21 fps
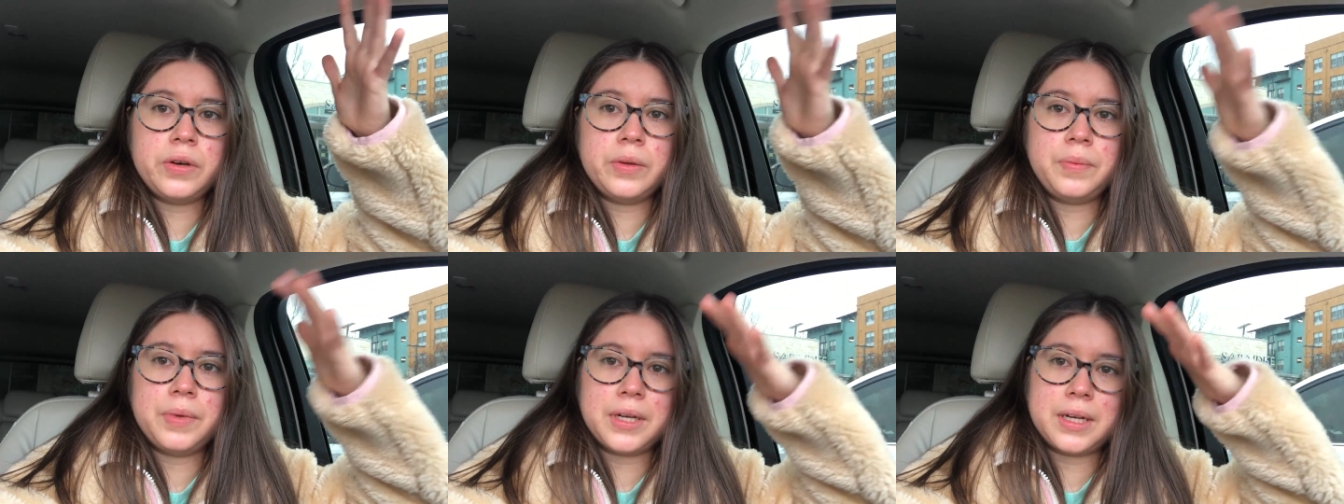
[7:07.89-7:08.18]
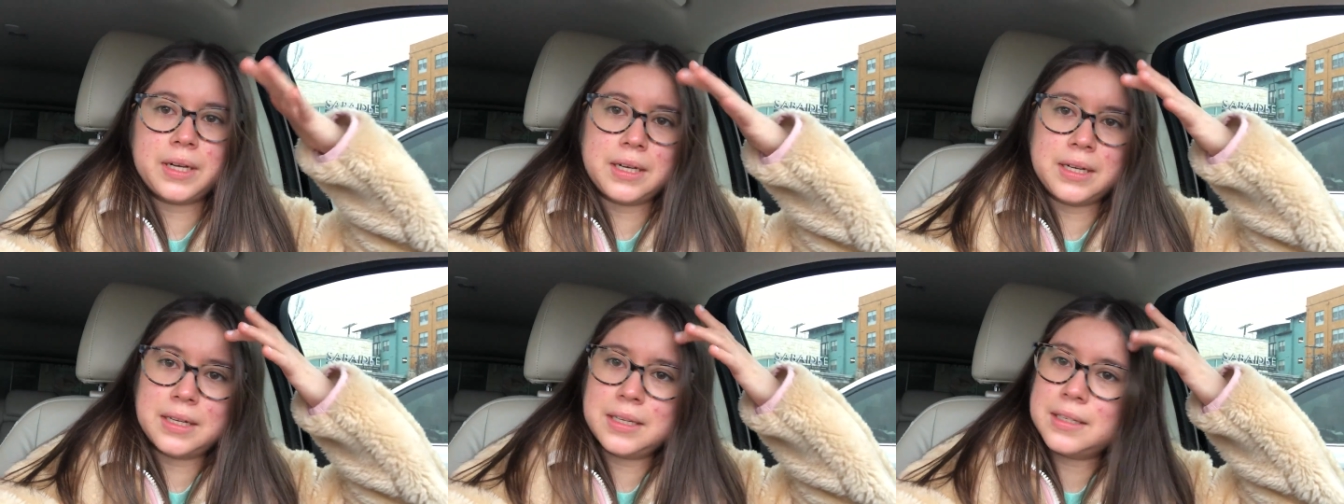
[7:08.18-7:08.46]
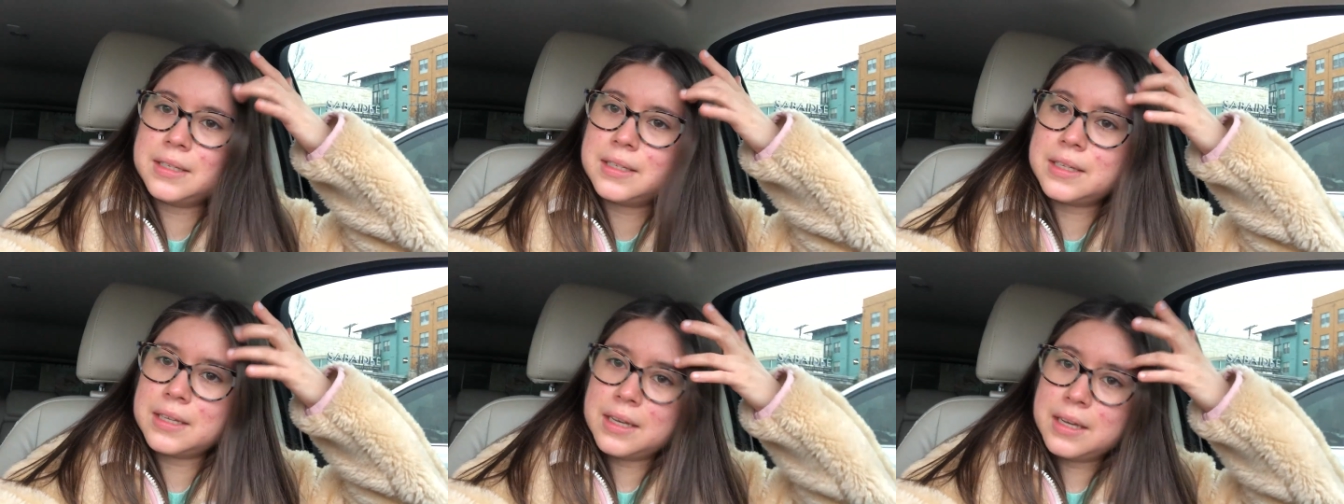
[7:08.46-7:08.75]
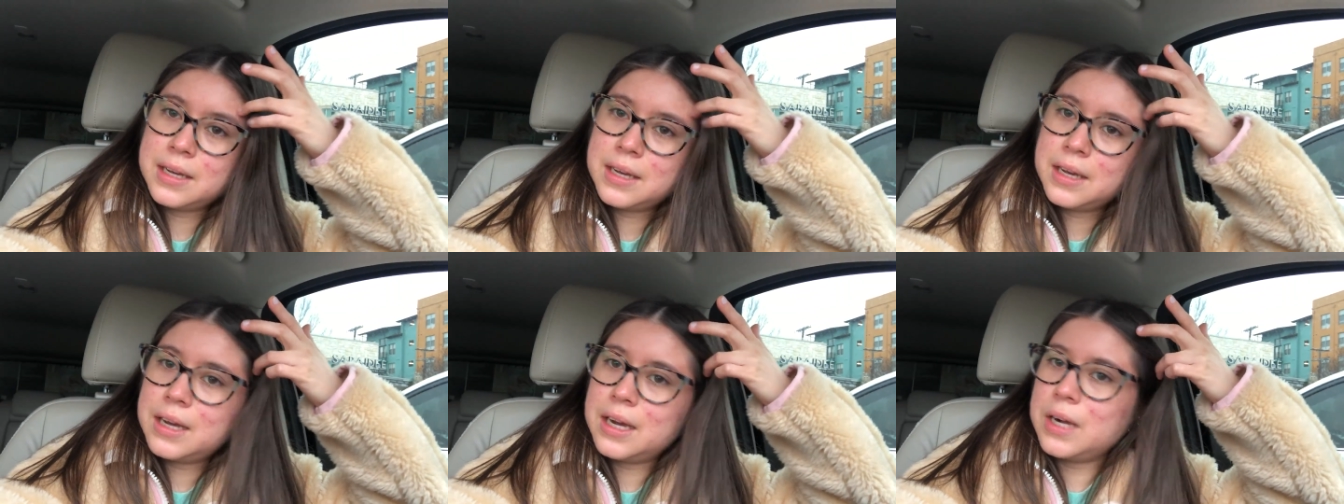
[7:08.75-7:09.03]
it because
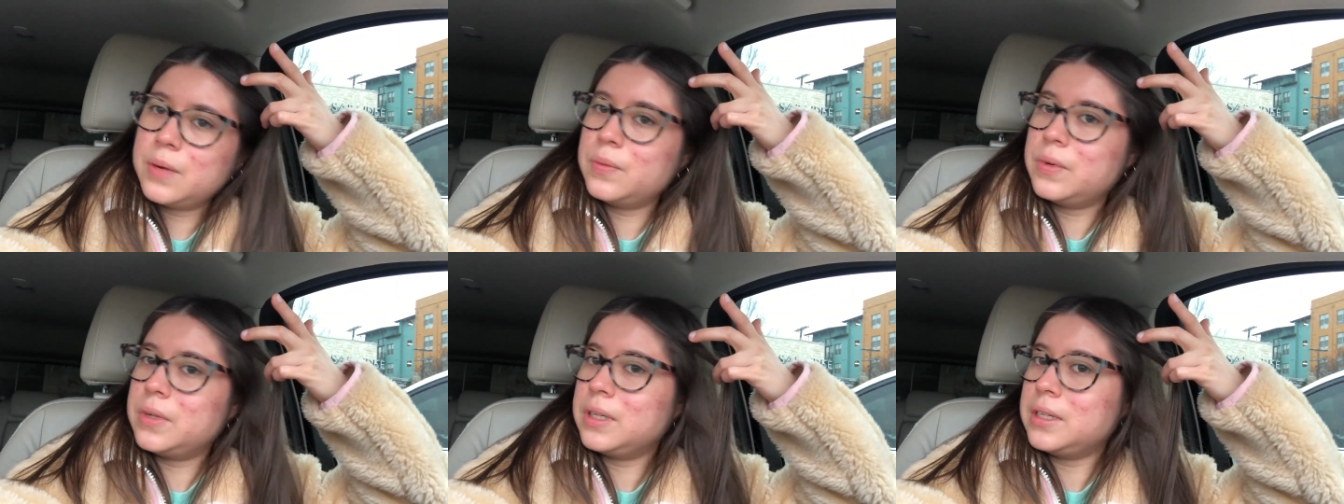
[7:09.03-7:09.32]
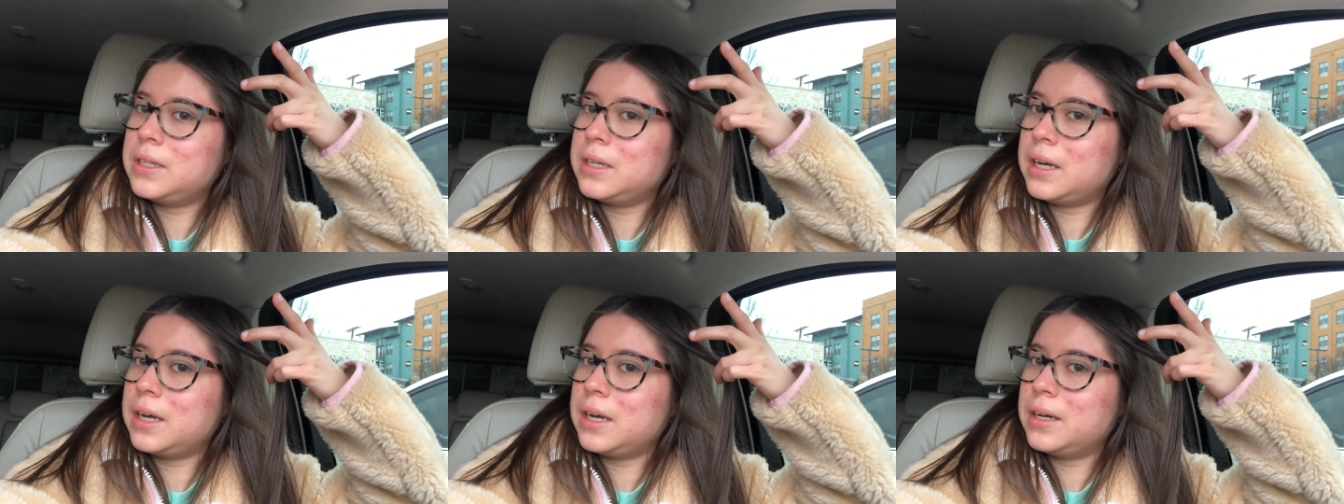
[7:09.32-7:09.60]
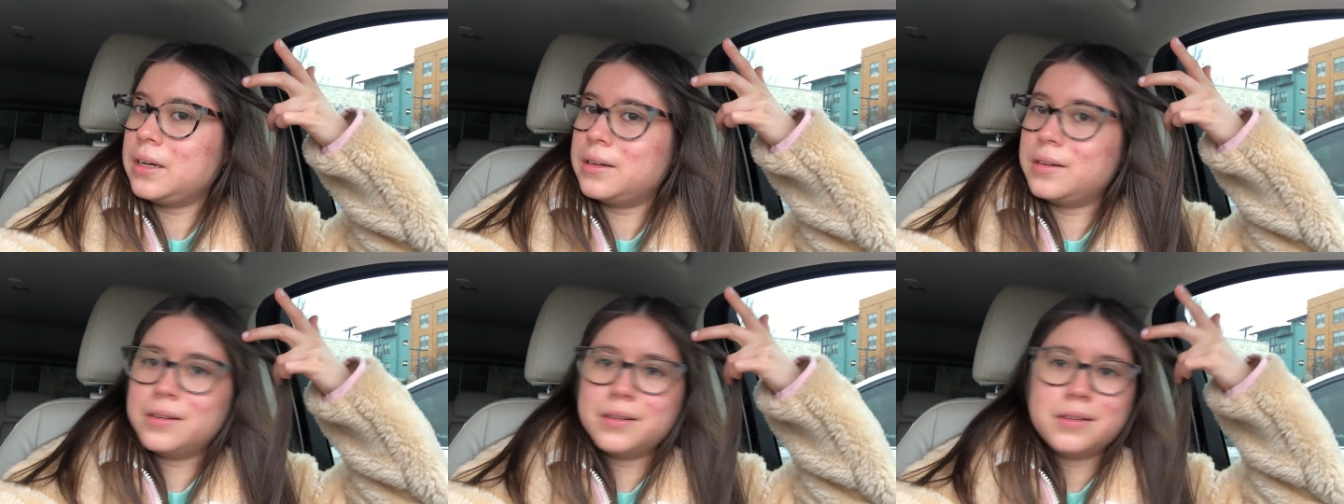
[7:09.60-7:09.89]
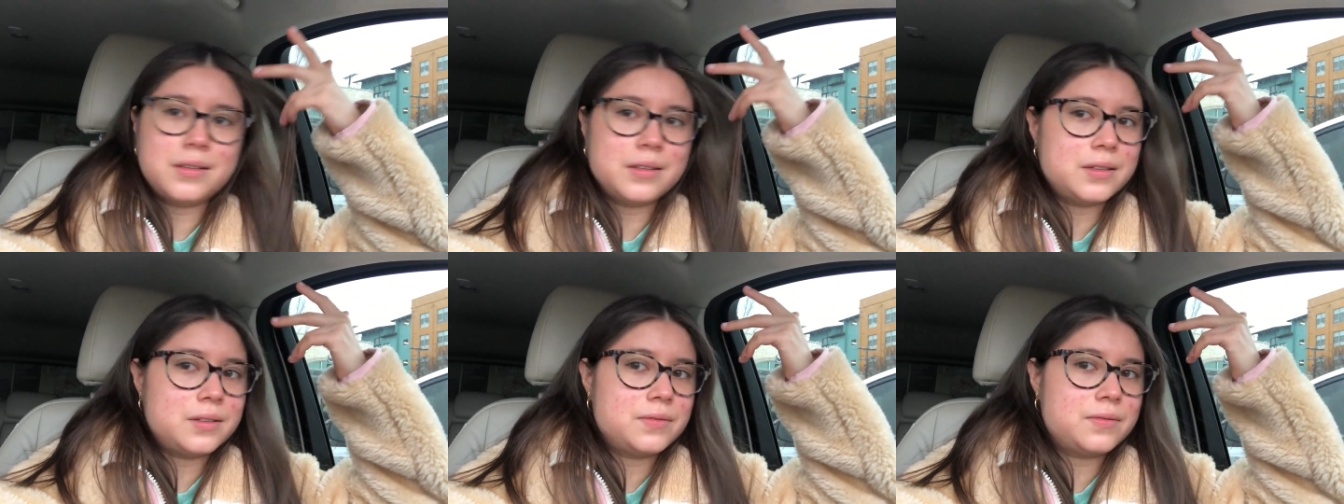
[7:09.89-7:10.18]
I'm really
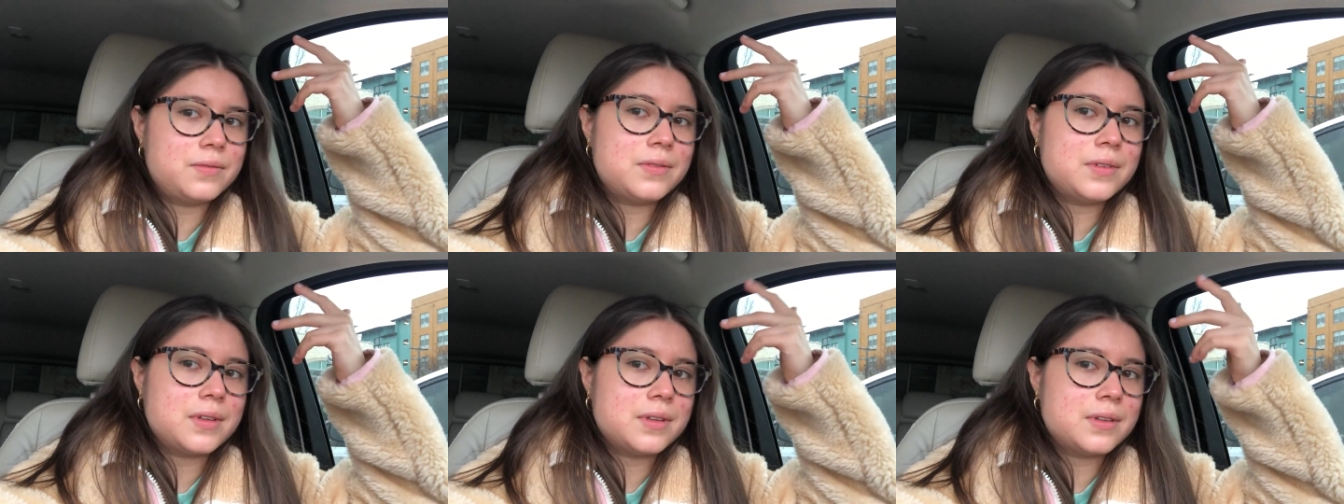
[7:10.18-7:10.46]
tired of